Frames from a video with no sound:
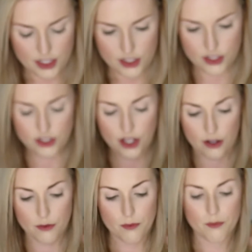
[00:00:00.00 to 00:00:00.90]

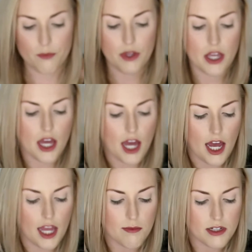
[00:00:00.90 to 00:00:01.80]
So
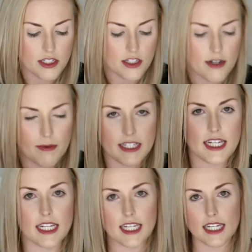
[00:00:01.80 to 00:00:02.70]
I'm going to start by
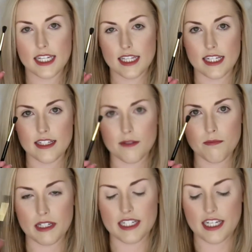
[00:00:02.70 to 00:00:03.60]
taking this
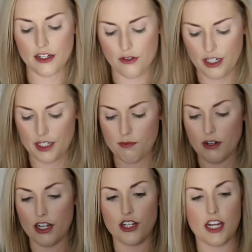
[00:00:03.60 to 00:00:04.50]
blending crease
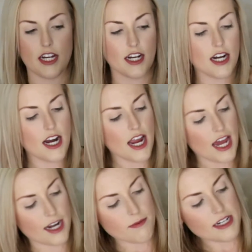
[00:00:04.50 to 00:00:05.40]
brush here.
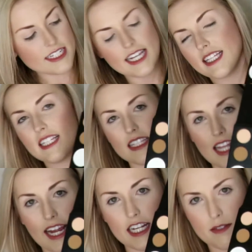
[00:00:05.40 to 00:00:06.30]
I'm going to take this
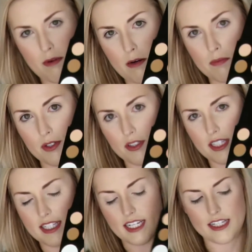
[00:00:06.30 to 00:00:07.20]
lightest purple
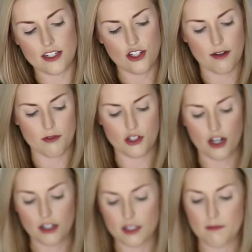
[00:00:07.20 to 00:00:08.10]
that's in the James
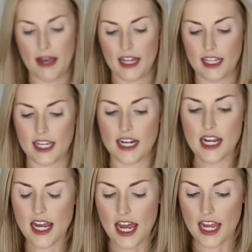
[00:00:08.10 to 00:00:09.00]
Charles palette
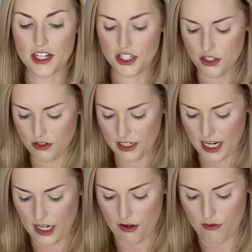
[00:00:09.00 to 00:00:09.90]
and just
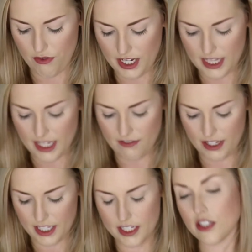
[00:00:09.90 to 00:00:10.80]
create a really,
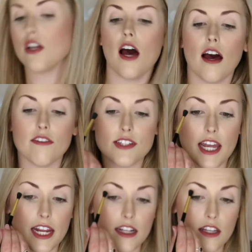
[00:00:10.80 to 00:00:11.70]
really soft
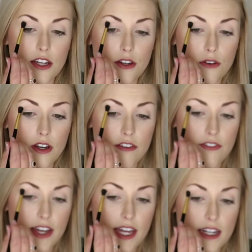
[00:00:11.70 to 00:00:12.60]
halo
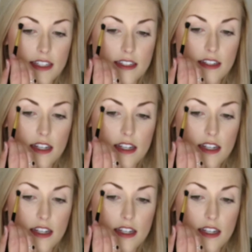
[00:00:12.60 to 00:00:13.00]
effect.